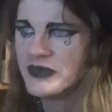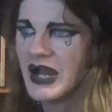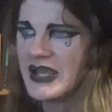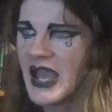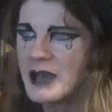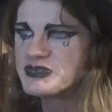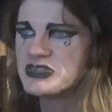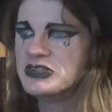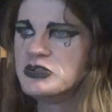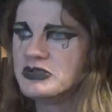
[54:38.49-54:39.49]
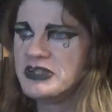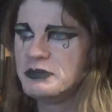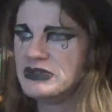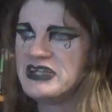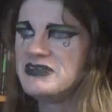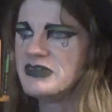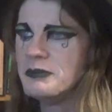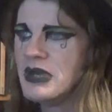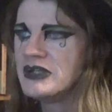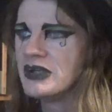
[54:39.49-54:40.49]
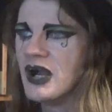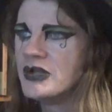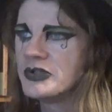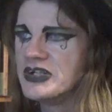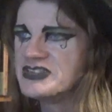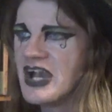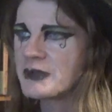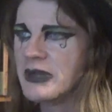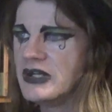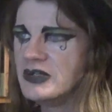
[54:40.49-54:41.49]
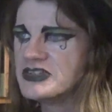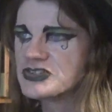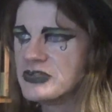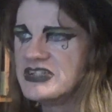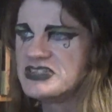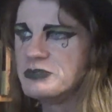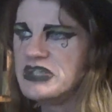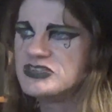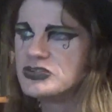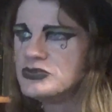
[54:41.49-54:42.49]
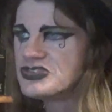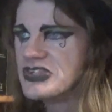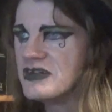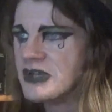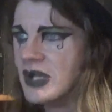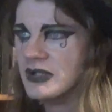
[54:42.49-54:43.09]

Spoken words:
I absolutely believe that men are under attack by all this crazy Me Too stuff.